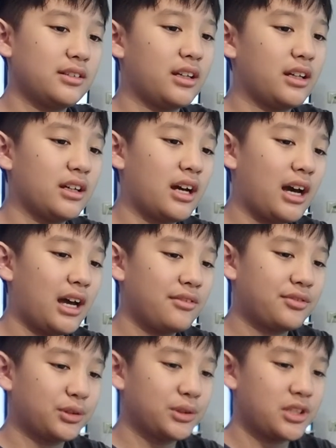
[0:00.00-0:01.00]
a high
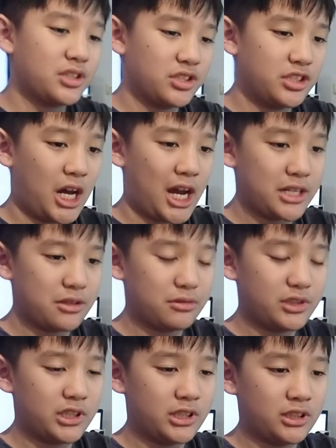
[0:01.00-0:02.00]
voltage
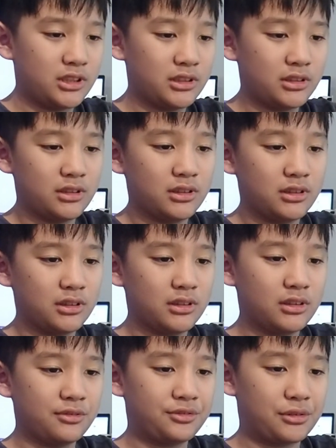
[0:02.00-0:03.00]
diode
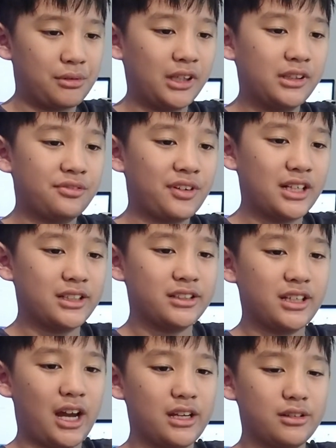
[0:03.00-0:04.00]
for rectifying the
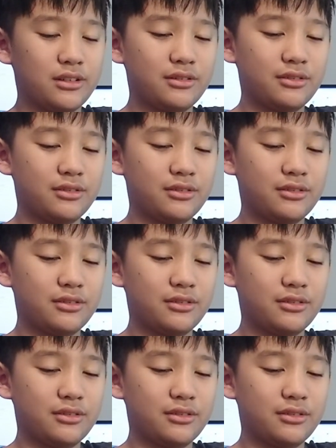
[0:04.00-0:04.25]
diode,